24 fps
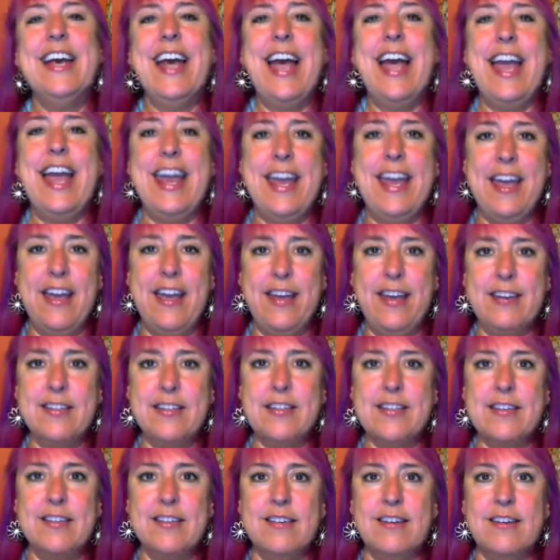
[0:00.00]
And
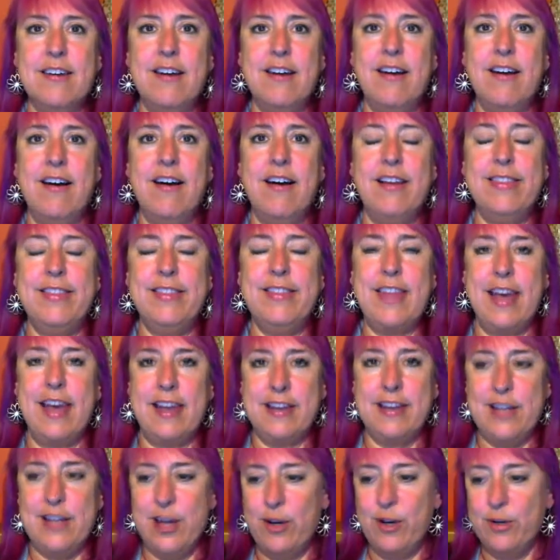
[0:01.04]
on that
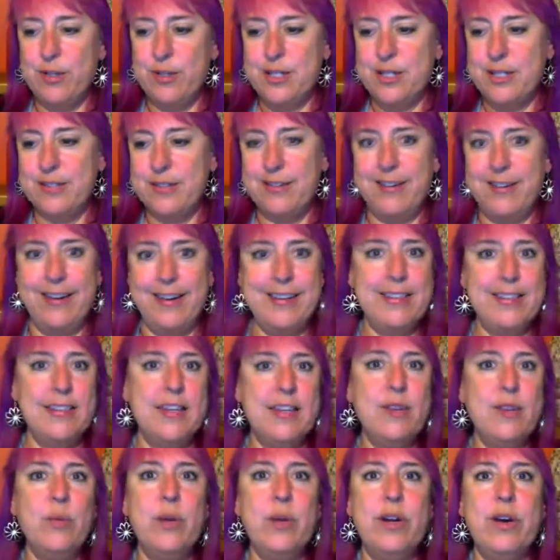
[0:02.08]
note, I
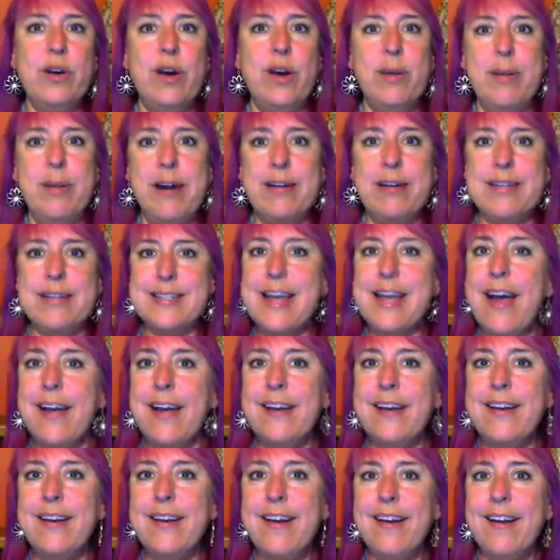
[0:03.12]
think we are about
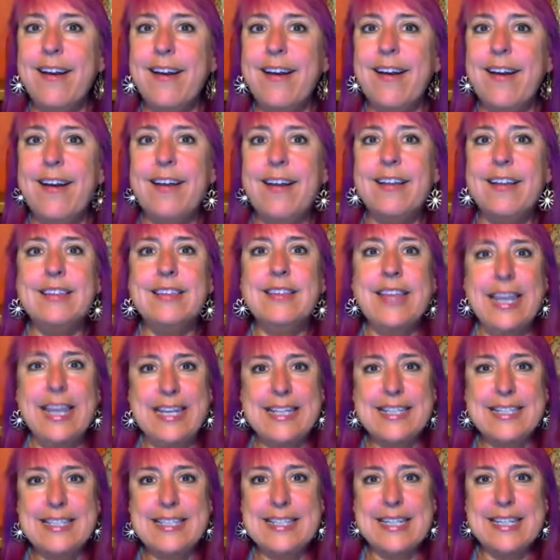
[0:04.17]
done.
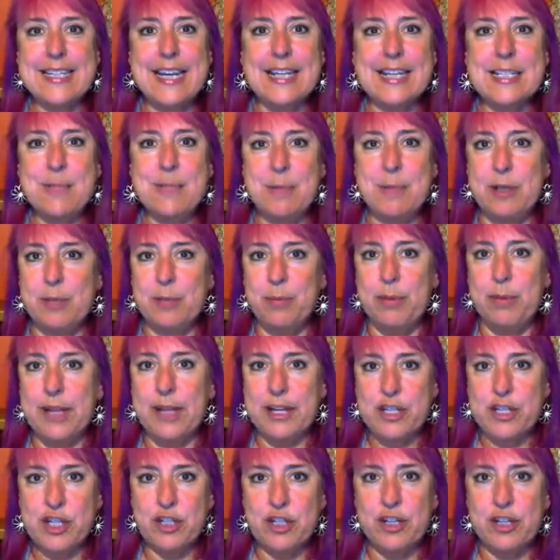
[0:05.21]
Ladies, it has been a
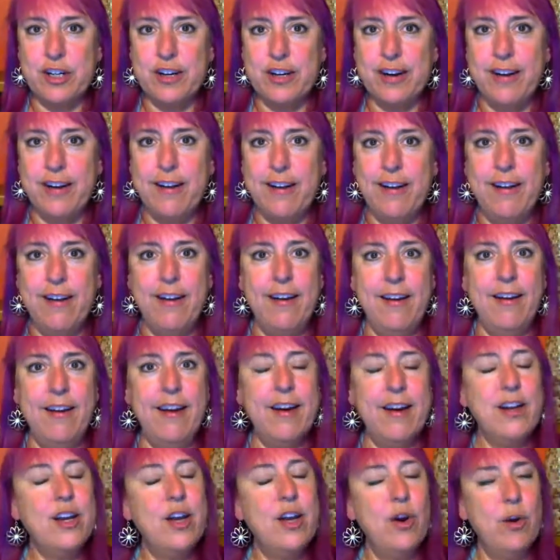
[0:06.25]
pleasure.
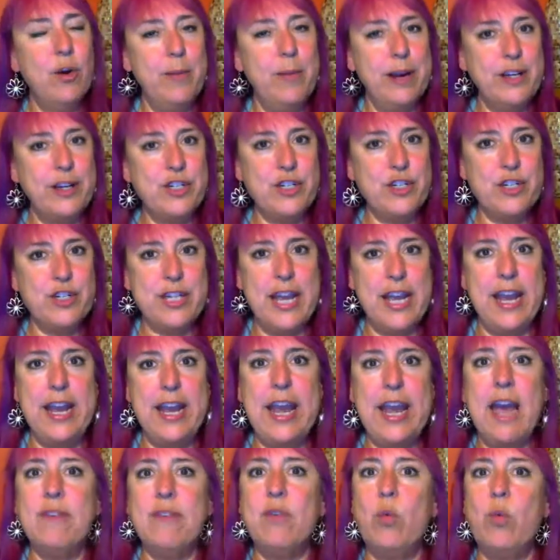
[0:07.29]
Go about your day.
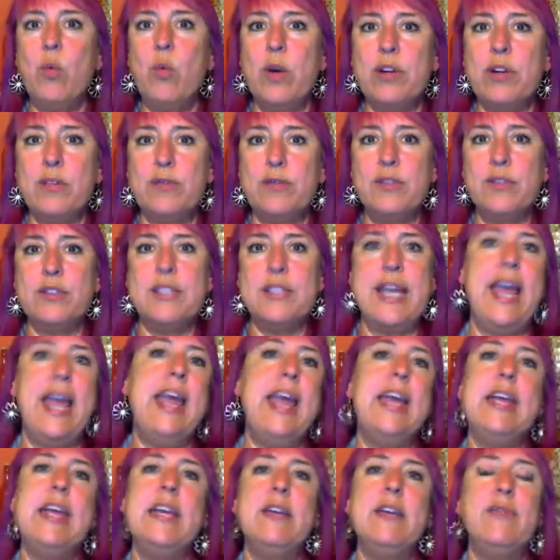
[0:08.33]
Have a wonderful
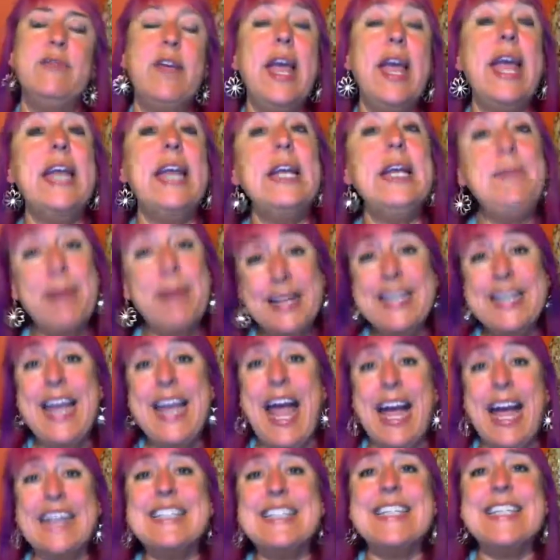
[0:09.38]
day. If anybody
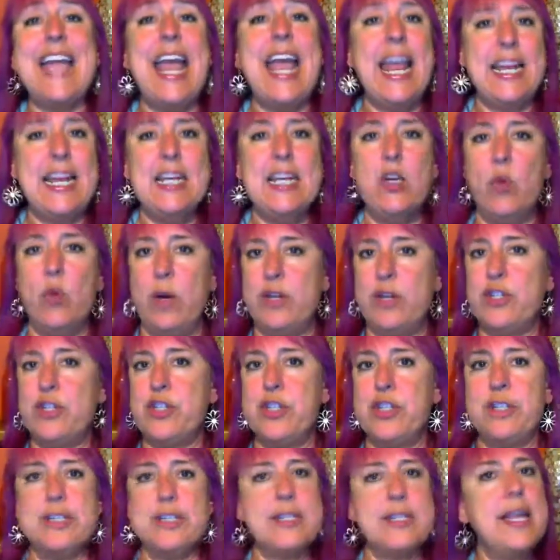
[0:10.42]
has any
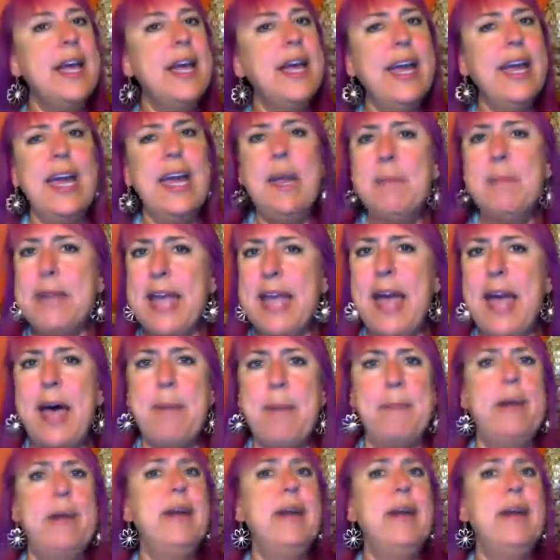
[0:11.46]
questions, hit me up.